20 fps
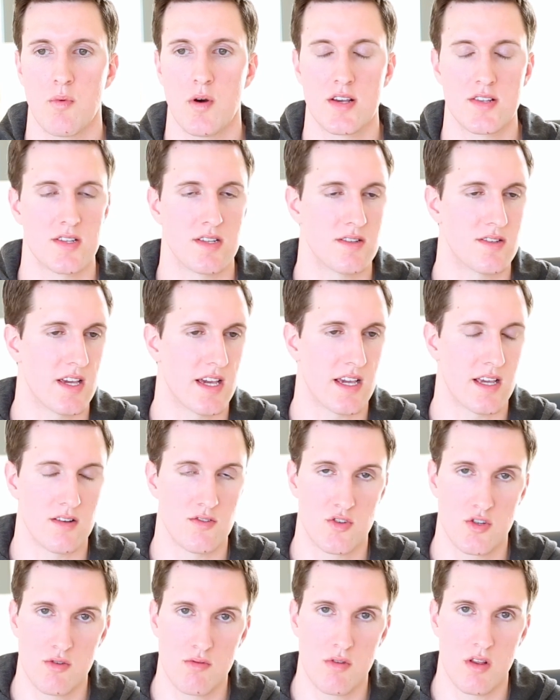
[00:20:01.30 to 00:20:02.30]
wasn't taking
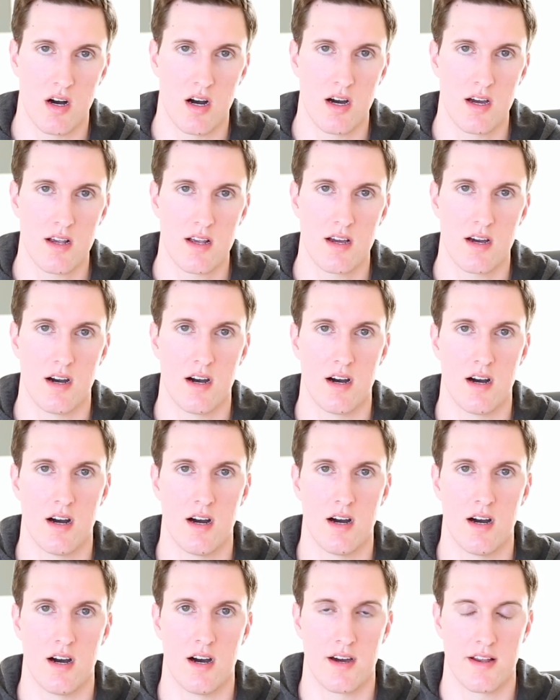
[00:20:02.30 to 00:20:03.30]
too long
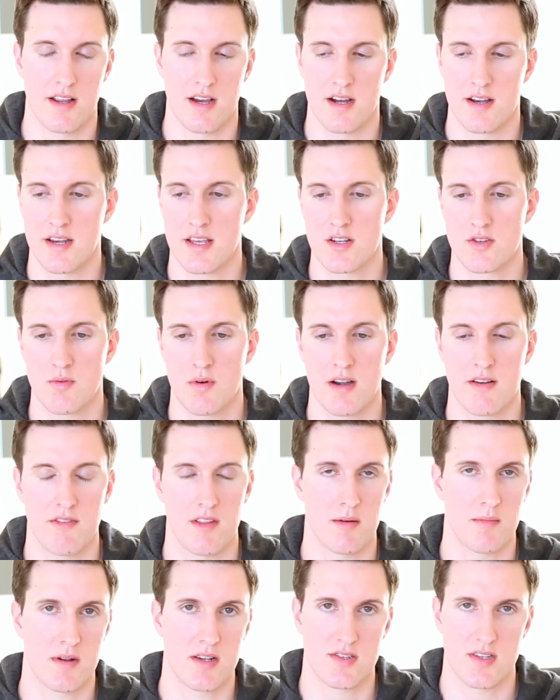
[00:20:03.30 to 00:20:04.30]
on each one of
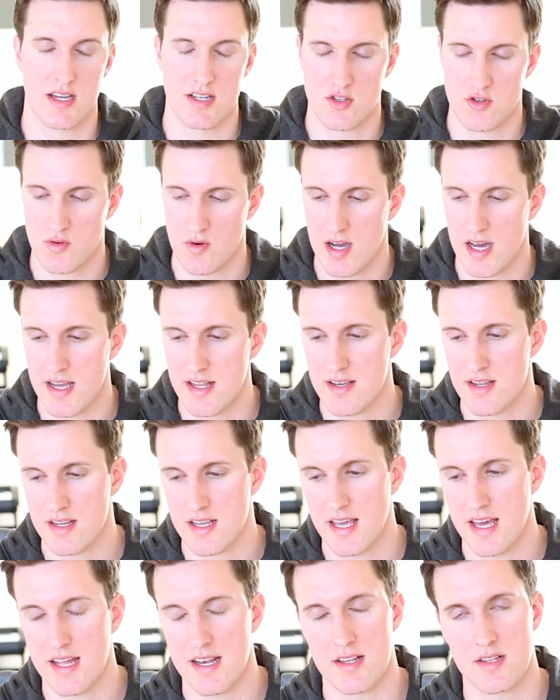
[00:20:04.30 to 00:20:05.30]
them, because I tried to
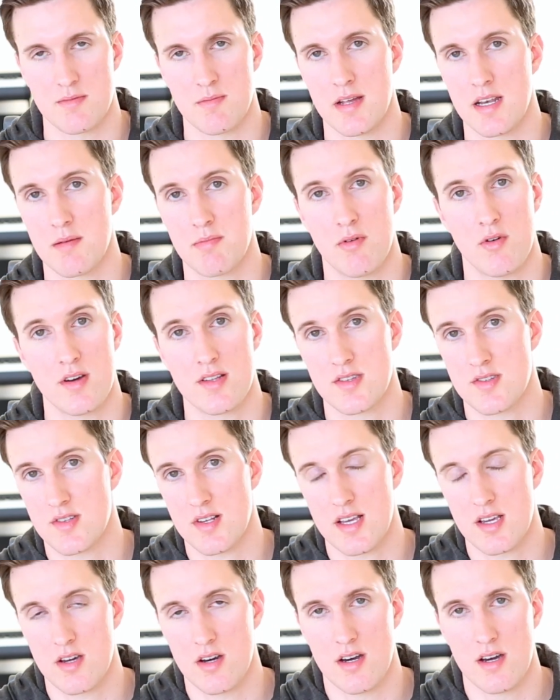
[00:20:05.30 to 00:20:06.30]
get as many points as
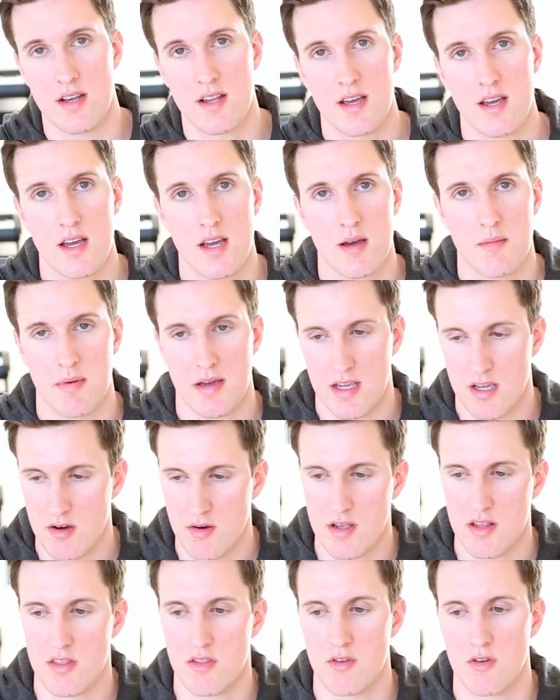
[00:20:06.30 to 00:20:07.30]
I could by
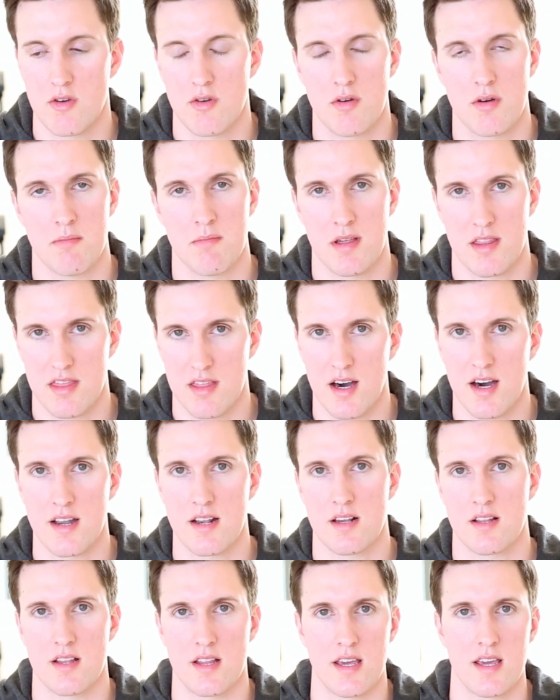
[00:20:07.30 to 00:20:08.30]
going through
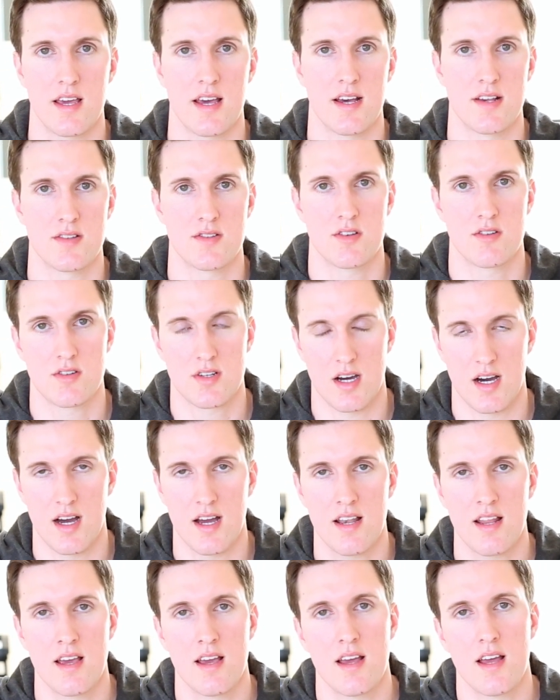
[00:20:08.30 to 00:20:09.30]
methodically as you're
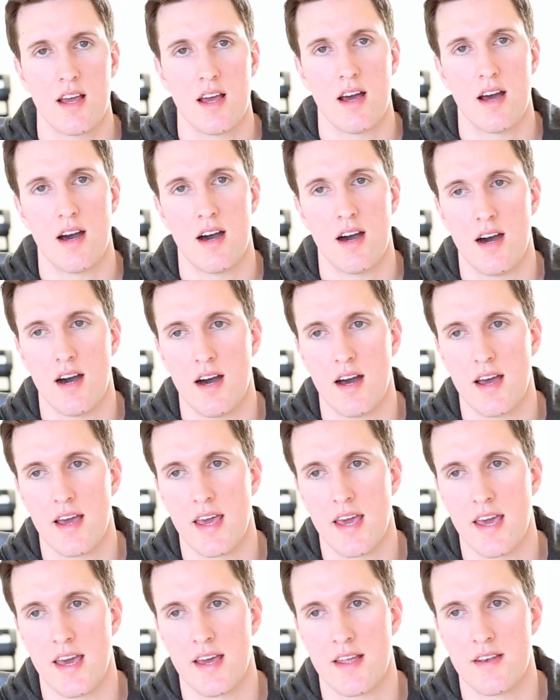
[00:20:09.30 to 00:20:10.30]
taught,
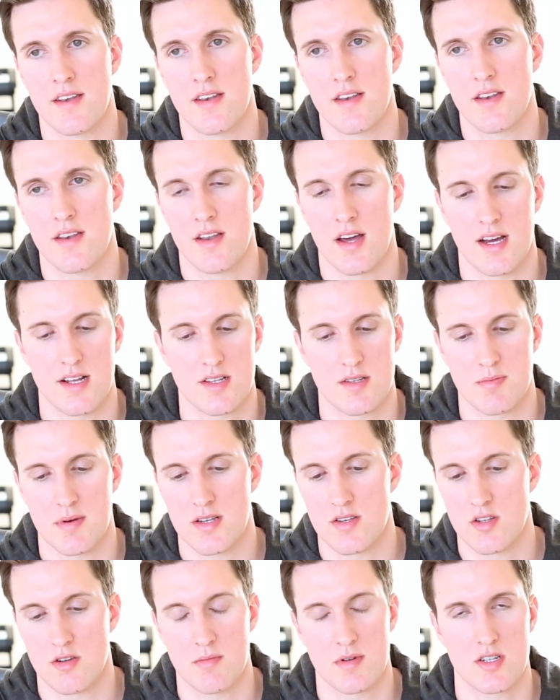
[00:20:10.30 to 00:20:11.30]
and not
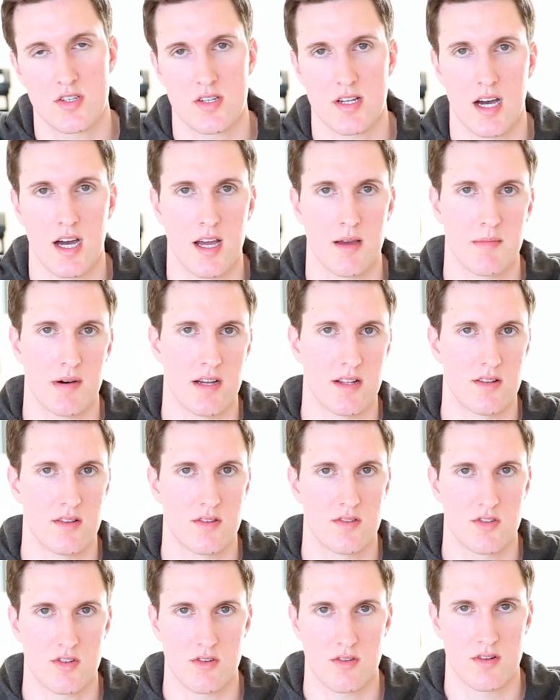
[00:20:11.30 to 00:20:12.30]
spend too much time on
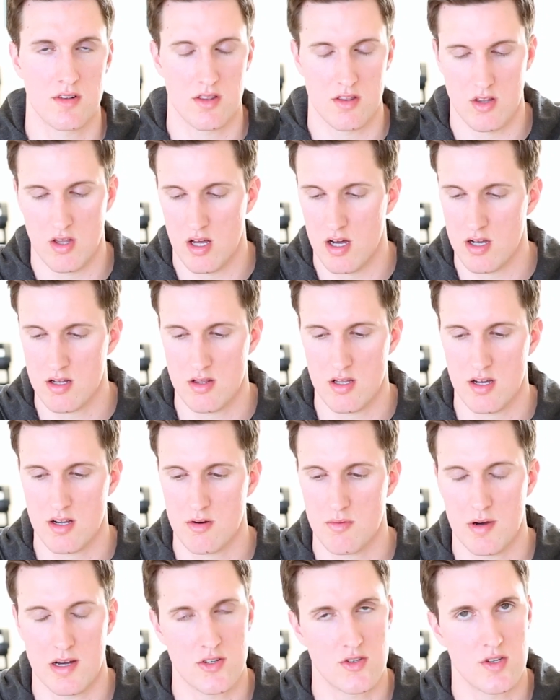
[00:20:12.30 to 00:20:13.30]
certain long
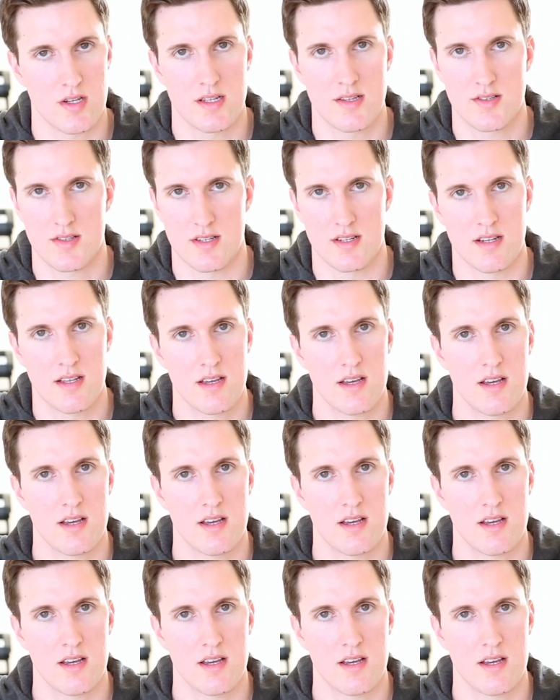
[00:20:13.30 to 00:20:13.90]
questions